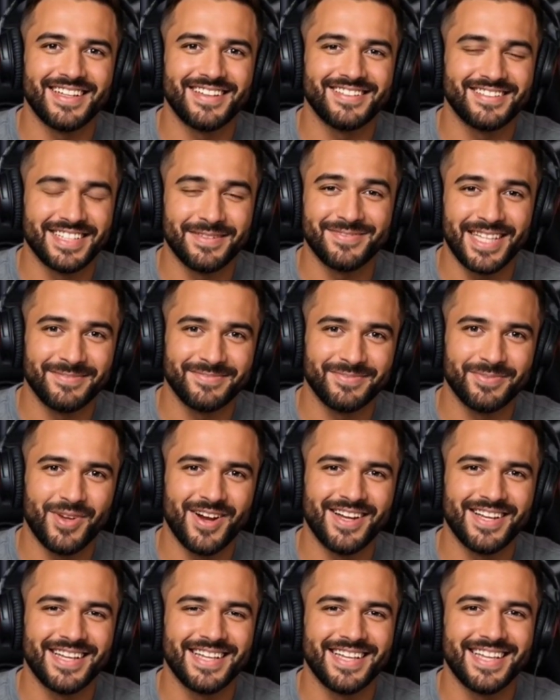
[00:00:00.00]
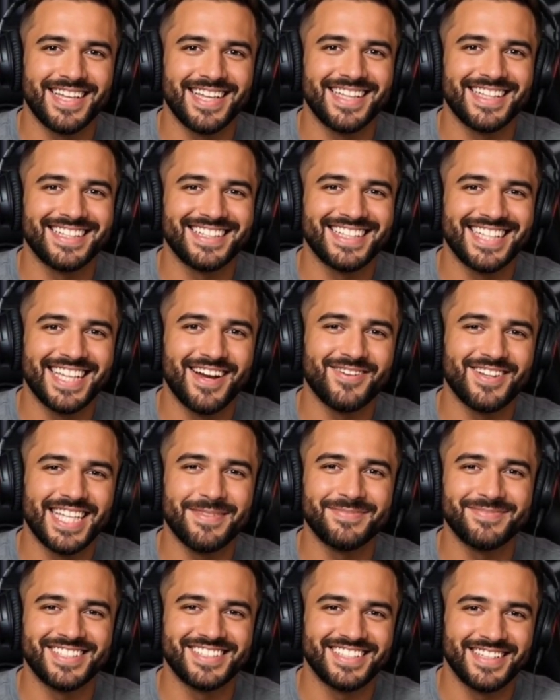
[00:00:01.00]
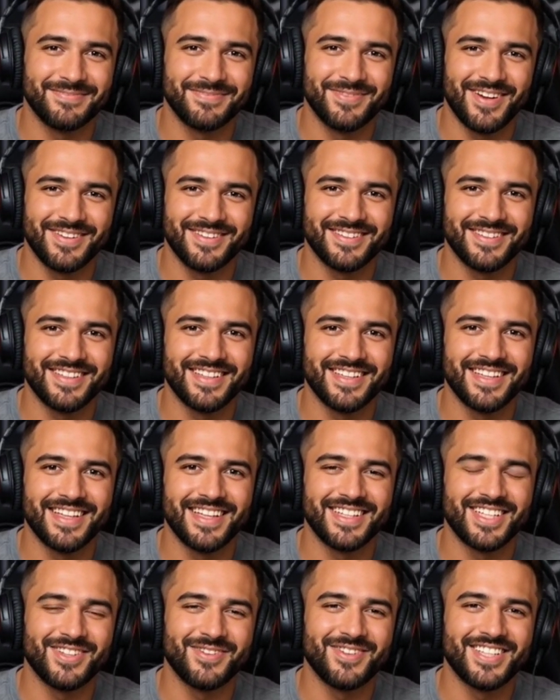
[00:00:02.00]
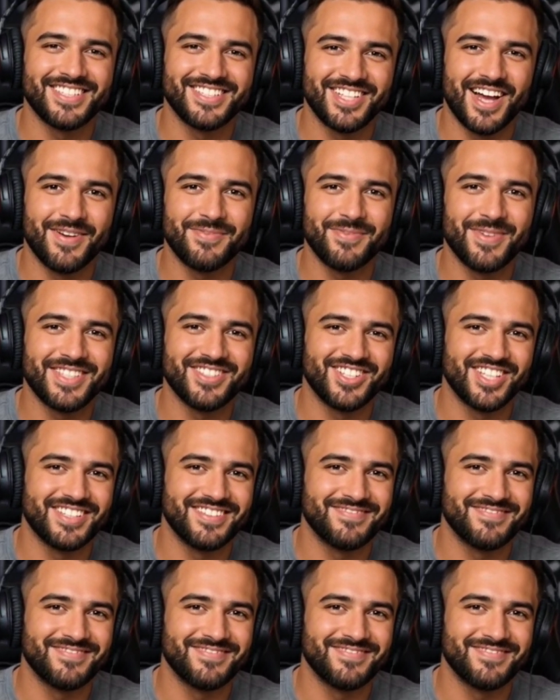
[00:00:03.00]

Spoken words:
sometimes more. Neo keeps it simple. You can start with just